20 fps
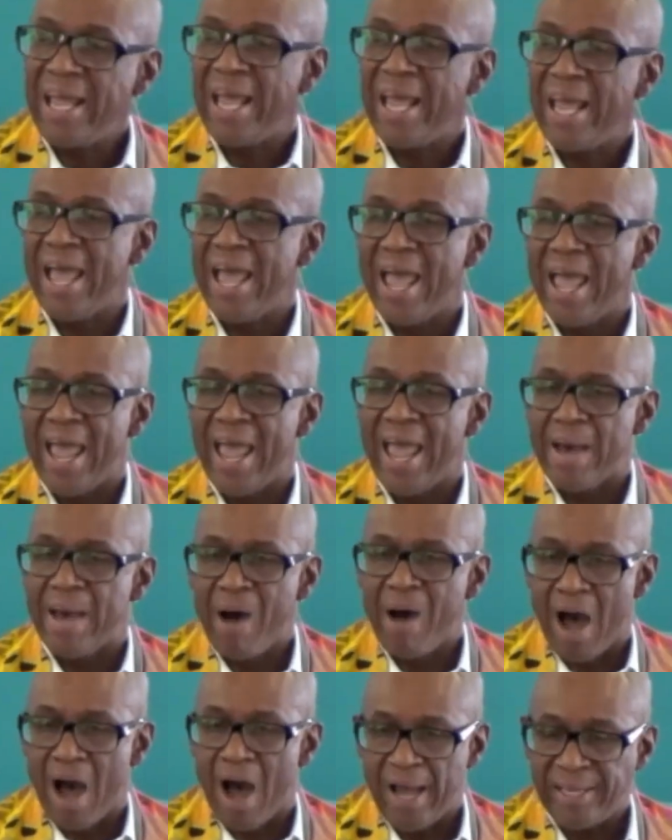am
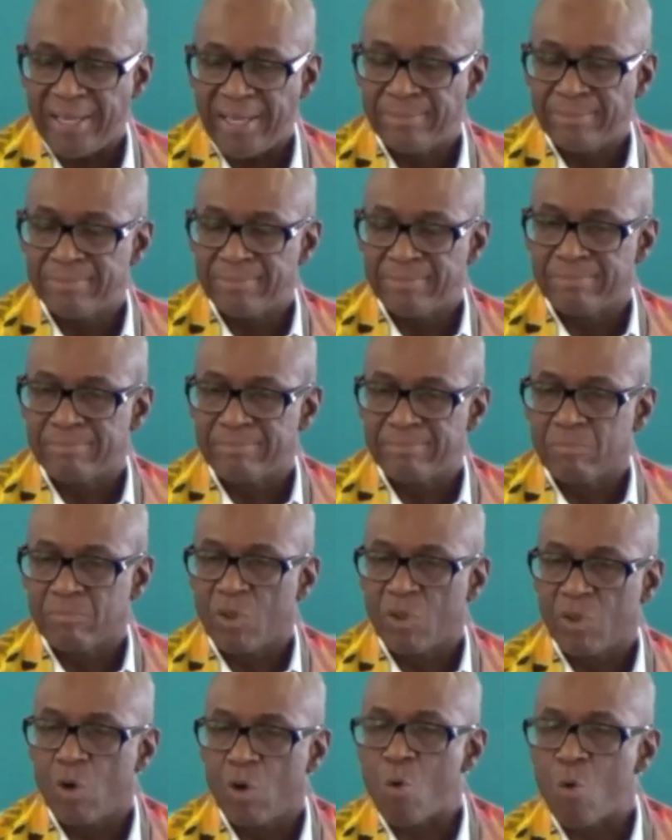I,
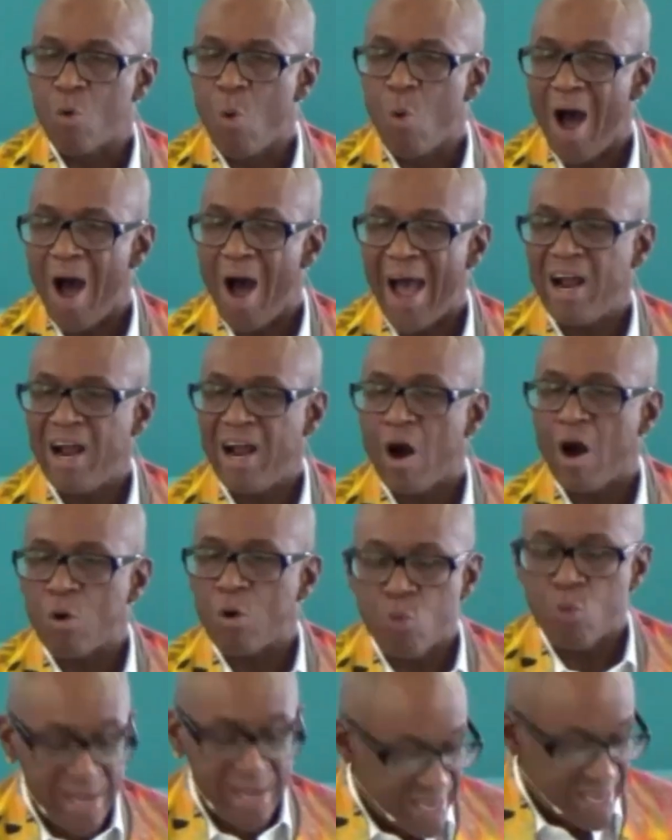or why are
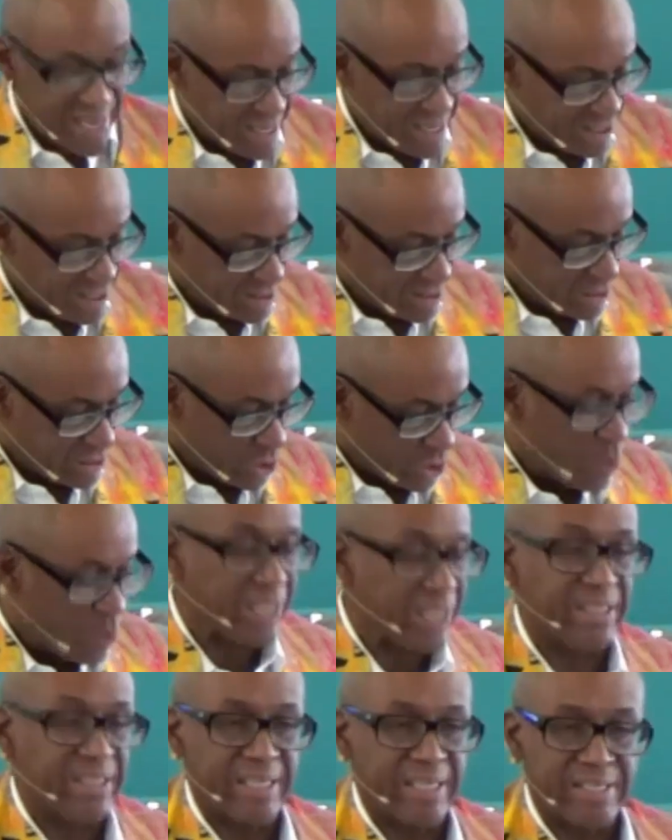we doing
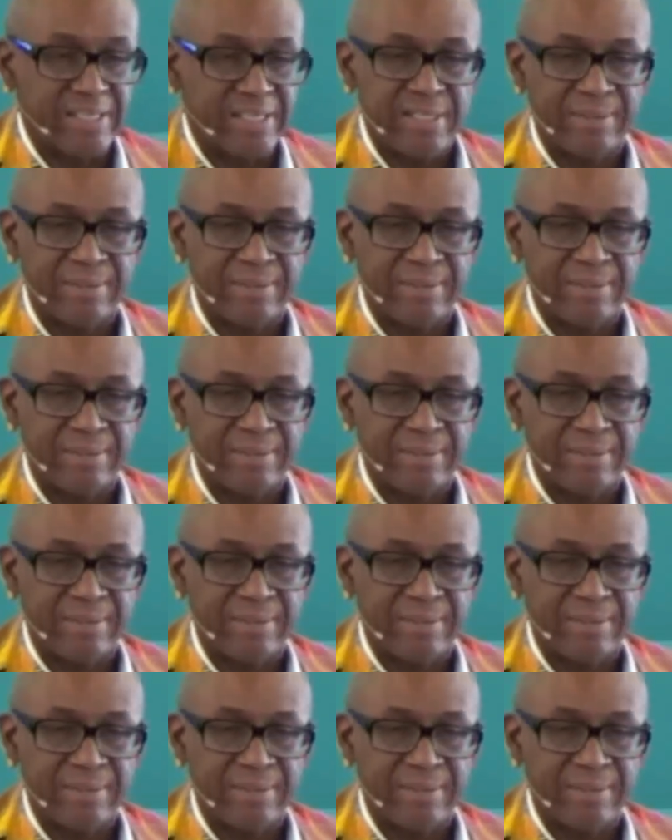this?